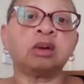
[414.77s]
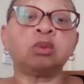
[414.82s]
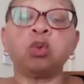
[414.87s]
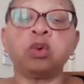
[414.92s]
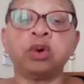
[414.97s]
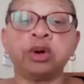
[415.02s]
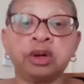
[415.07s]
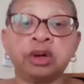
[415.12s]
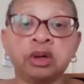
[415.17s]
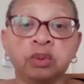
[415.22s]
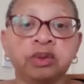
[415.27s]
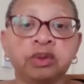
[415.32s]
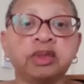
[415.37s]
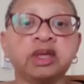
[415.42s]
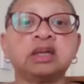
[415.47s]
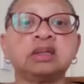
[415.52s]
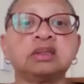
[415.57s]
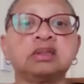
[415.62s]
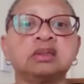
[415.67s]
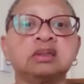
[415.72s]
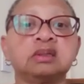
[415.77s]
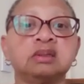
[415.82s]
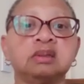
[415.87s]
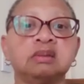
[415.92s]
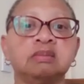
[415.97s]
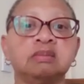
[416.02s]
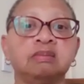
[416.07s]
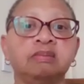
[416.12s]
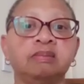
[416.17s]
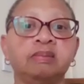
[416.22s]
and work with it
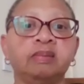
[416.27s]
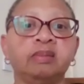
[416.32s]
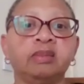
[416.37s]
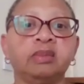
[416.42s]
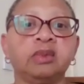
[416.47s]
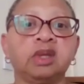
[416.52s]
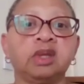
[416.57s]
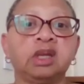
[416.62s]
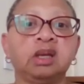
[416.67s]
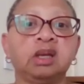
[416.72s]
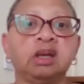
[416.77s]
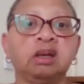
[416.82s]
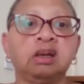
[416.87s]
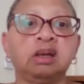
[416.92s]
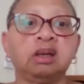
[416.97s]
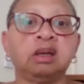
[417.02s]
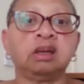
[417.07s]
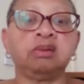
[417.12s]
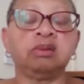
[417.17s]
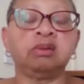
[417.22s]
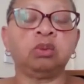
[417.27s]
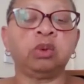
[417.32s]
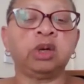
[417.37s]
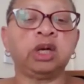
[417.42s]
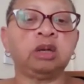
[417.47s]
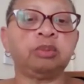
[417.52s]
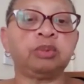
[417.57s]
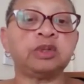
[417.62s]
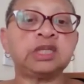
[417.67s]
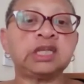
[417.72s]
in the
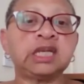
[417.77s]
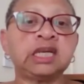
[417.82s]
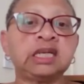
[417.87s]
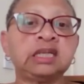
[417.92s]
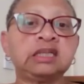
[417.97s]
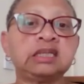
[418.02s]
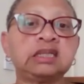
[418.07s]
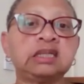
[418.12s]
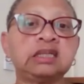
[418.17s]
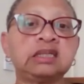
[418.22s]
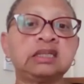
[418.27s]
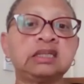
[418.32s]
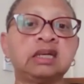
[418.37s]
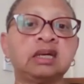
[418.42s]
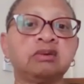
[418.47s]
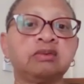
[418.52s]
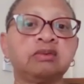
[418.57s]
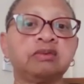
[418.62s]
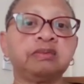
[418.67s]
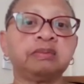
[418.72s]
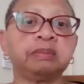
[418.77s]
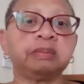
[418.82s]
way it presents itself.